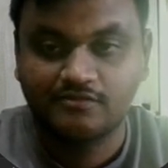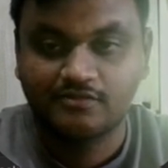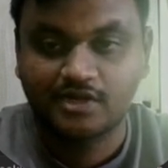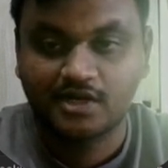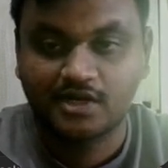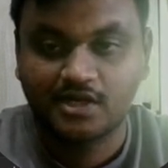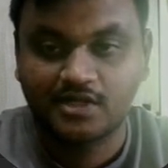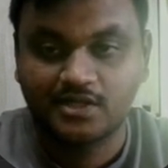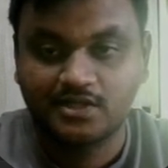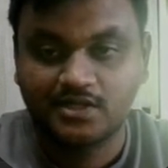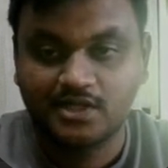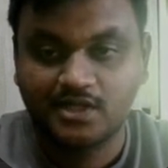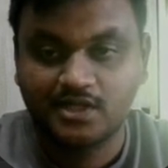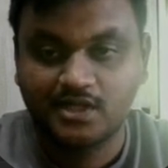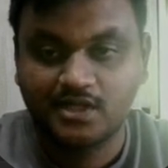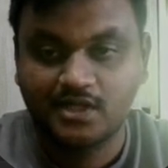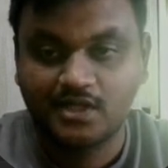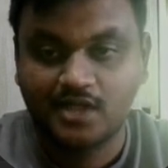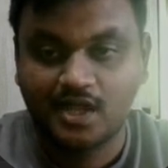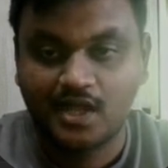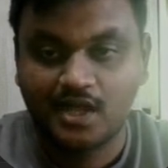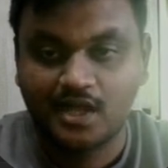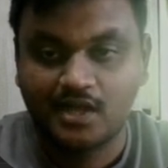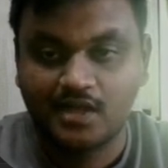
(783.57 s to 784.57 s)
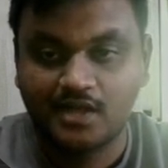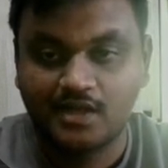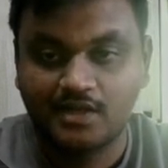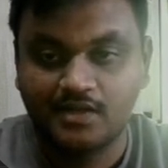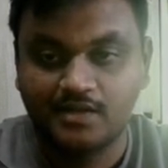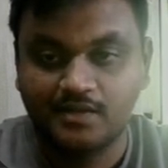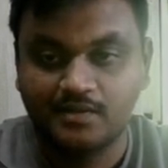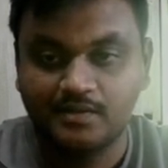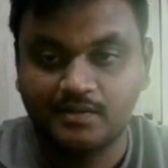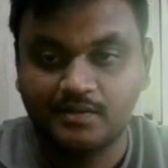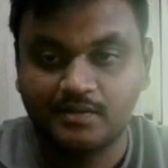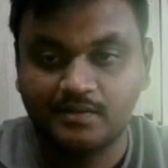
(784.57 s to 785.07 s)
front end
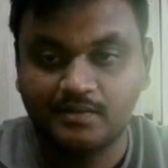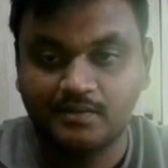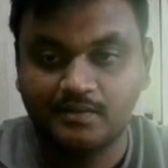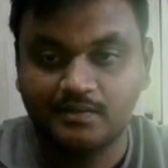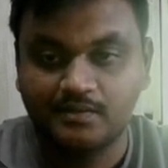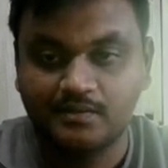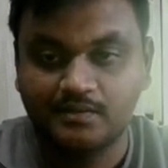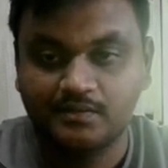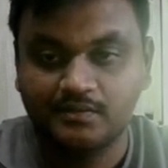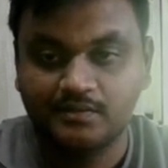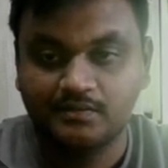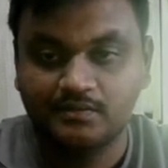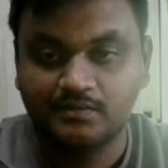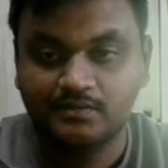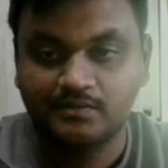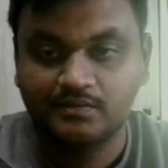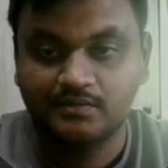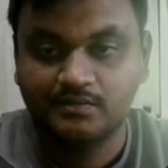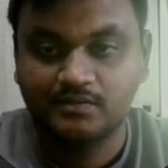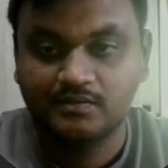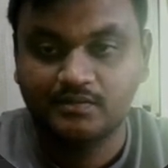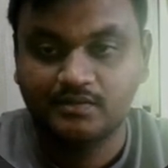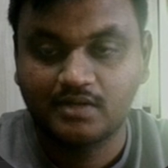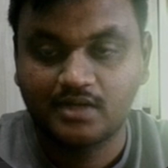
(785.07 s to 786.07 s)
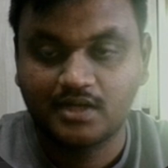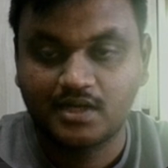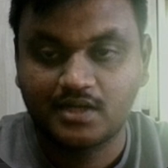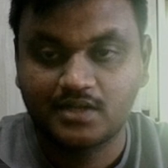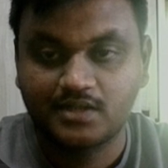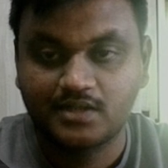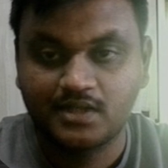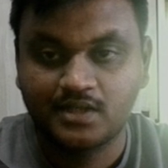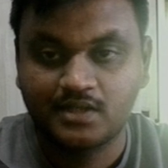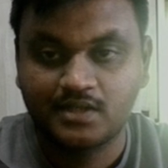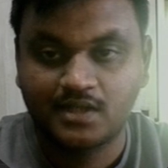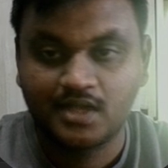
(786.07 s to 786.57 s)
and
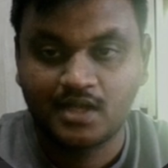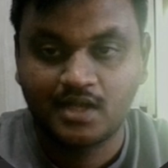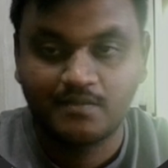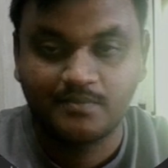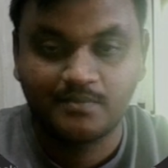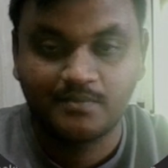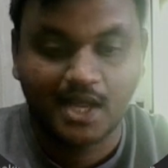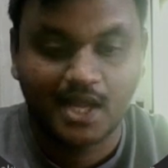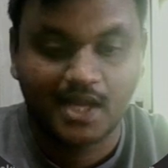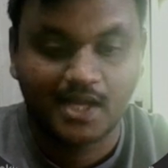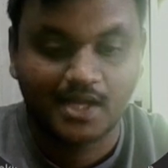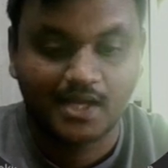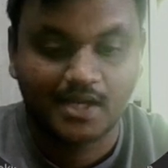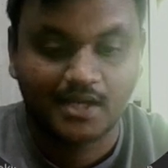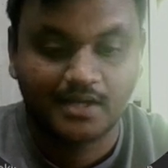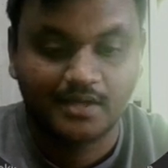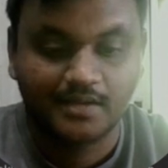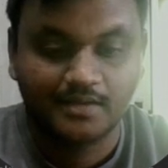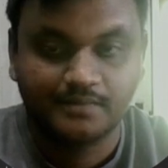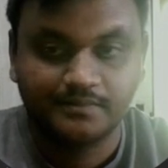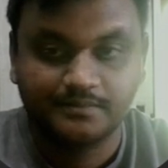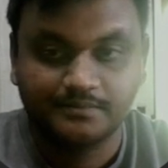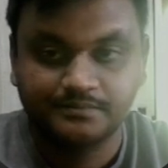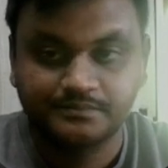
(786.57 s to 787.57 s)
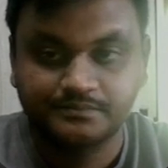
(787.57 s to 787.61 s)
front end and backend